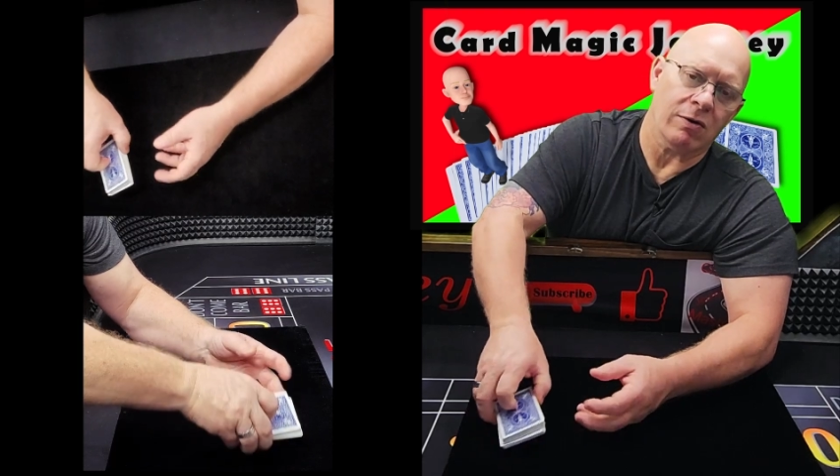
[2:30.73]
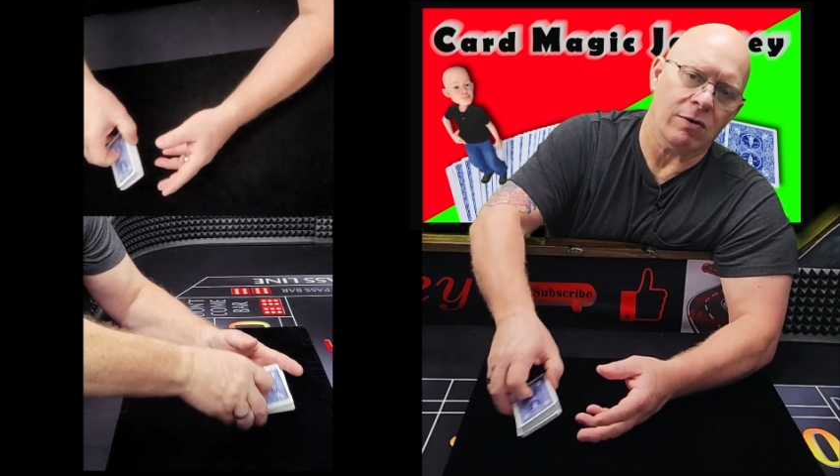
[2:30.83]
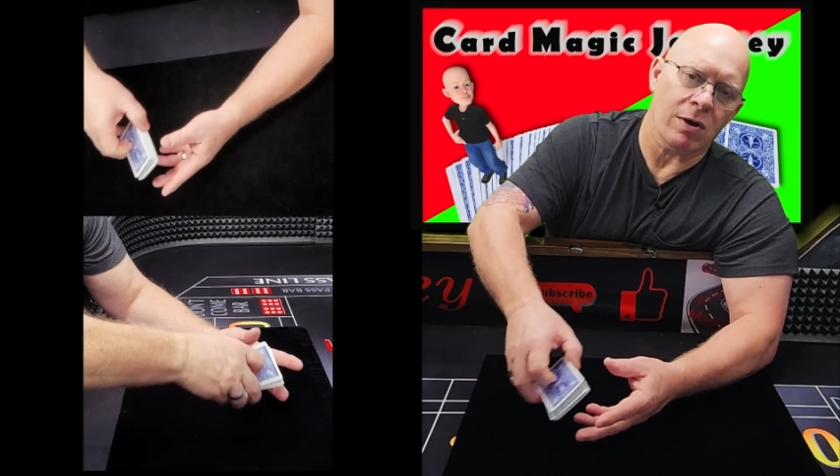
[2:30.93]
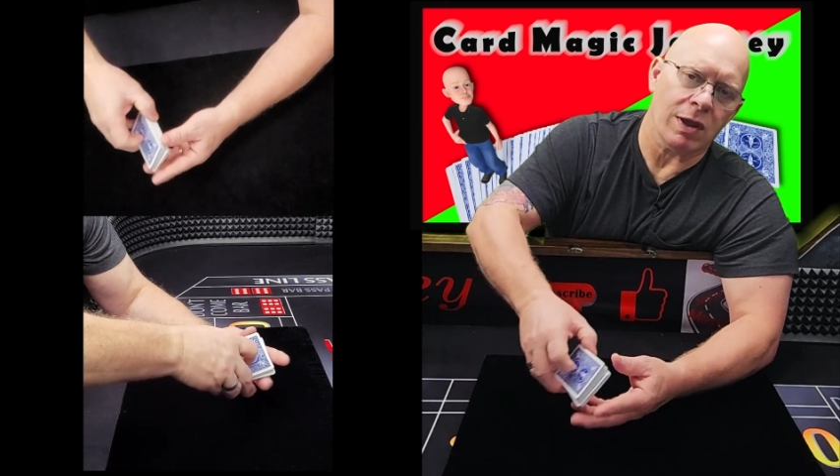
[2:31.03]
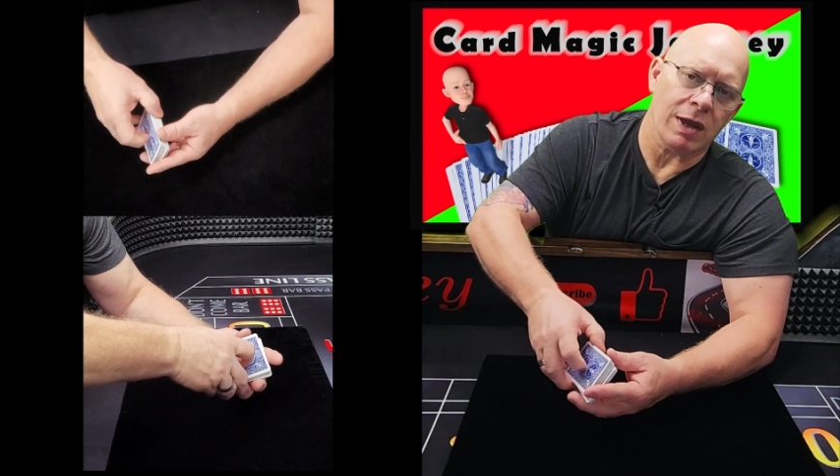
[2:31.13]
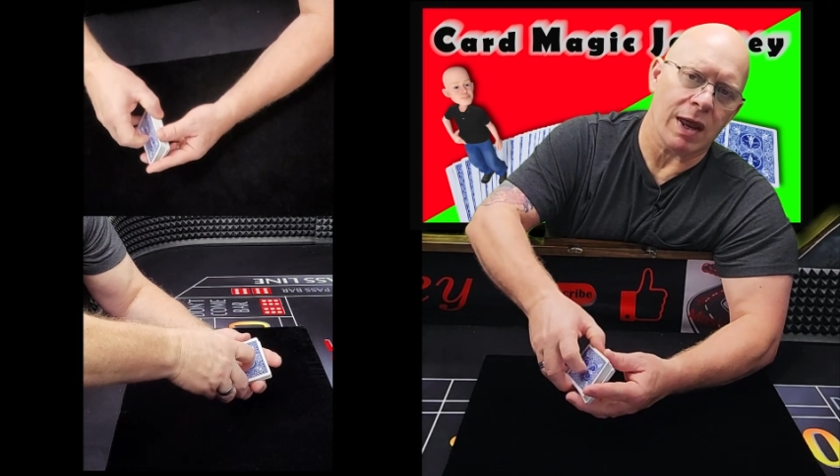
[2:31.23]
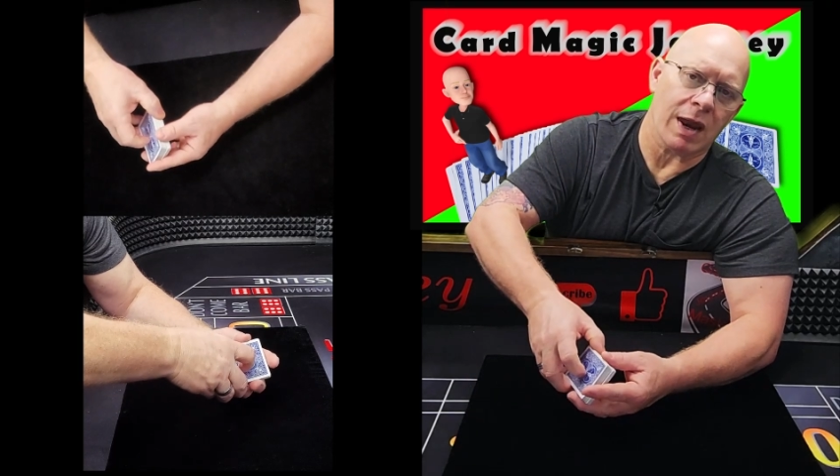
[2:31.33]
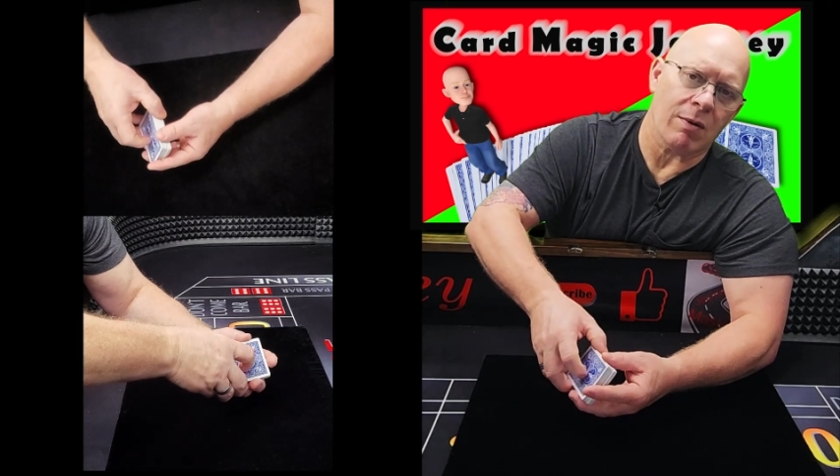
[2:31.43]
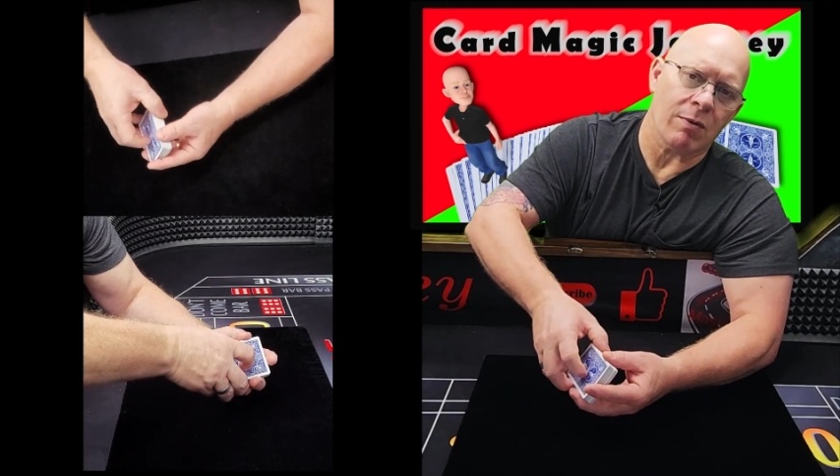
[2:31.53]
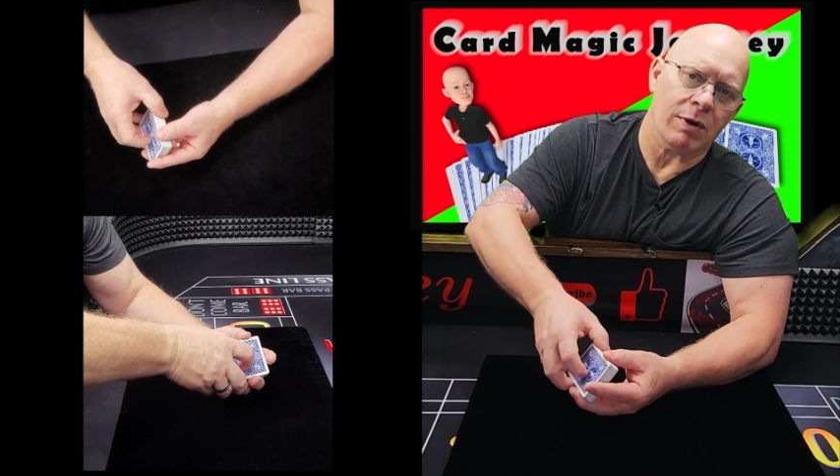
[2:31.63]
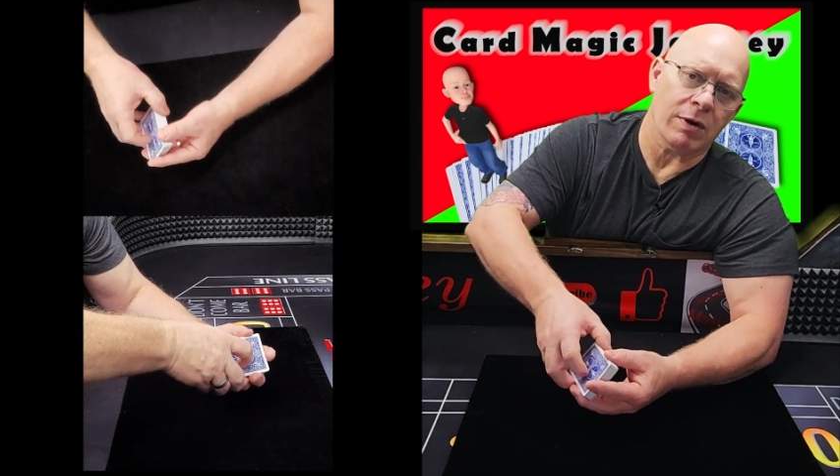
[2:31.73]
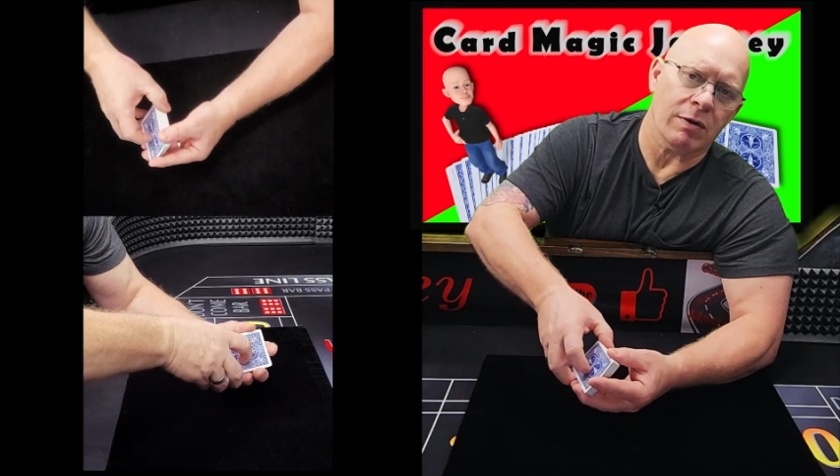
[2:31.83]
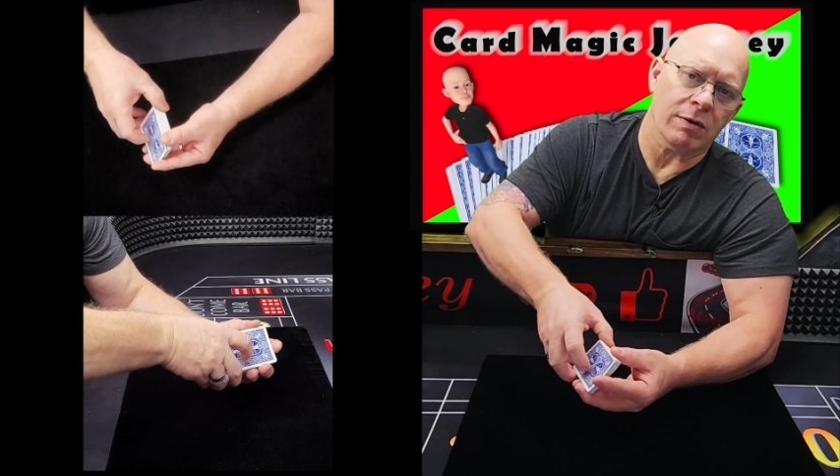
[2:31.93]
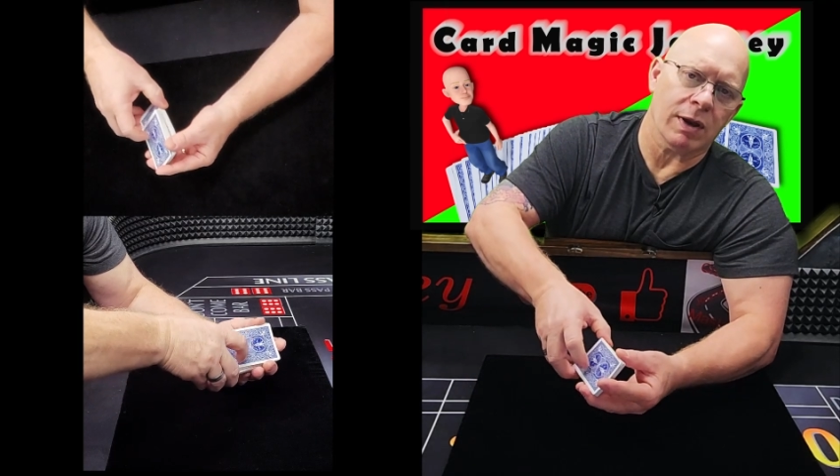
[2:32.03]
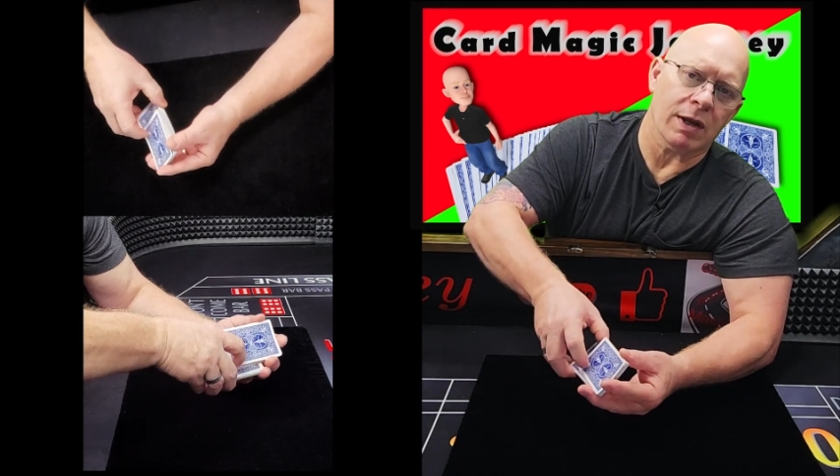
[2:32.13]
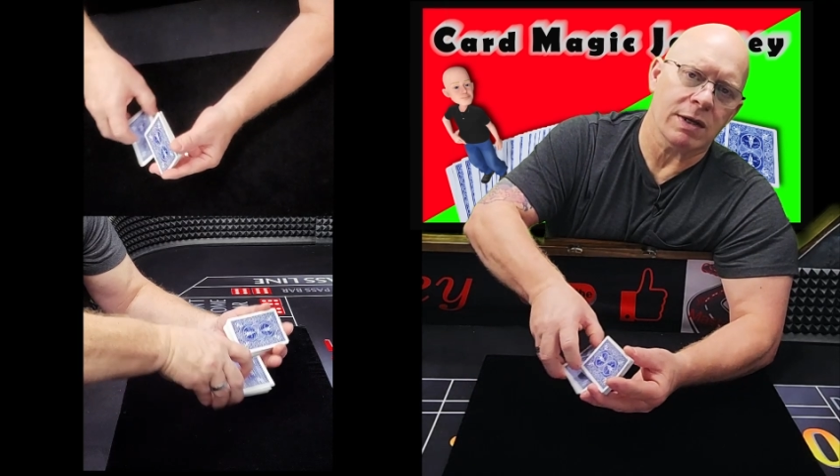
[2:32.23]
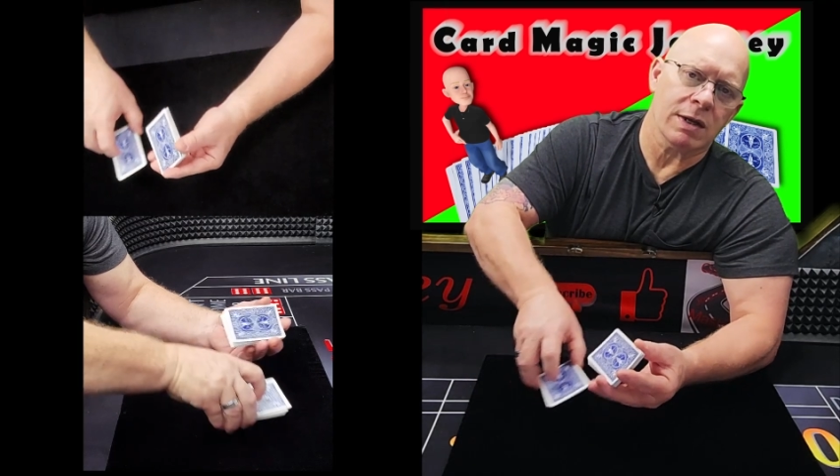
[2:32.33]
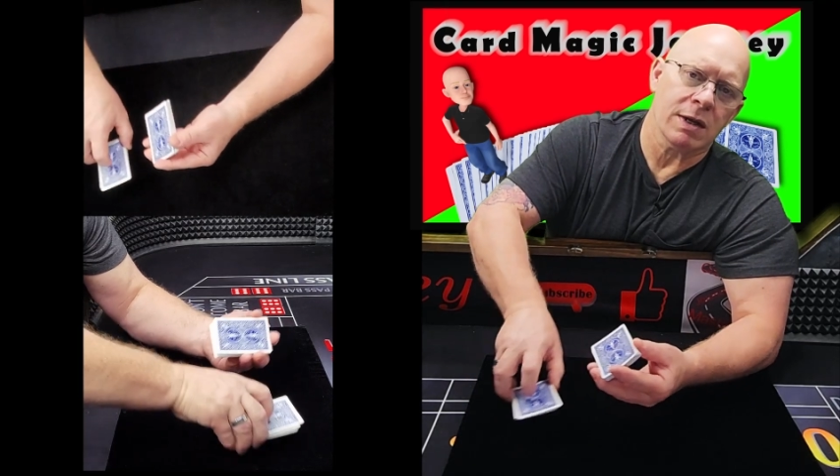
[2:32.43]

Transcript: looking at it when you're doing it,